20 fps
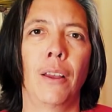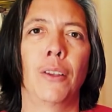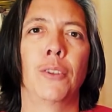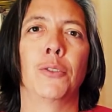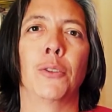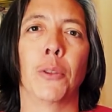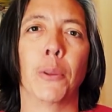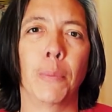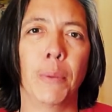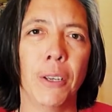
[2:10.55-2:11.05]

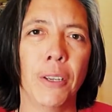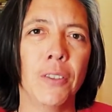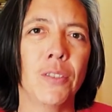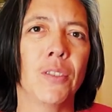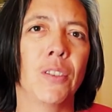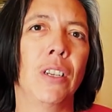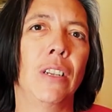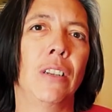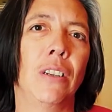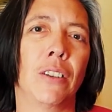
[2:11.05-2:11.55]
So the
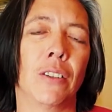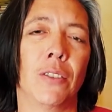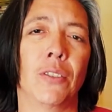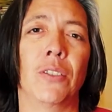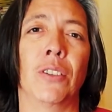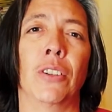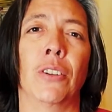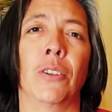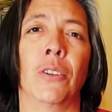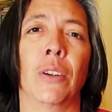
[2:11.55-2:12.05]
biggest thing to
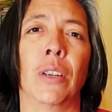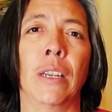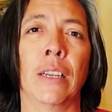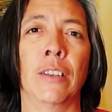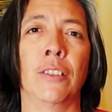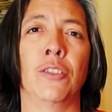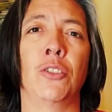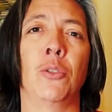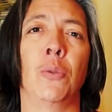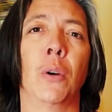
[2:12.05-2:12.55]
consider
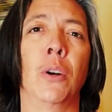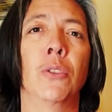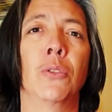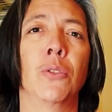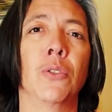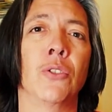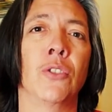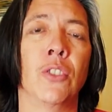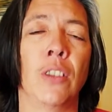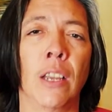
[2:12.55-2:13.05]
is to
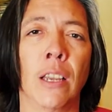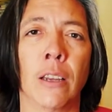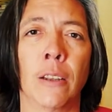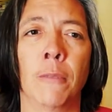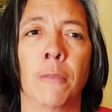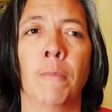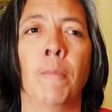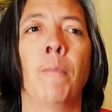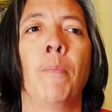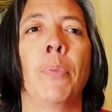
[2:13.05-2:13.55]

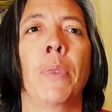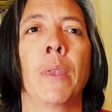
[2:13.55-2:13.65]
understand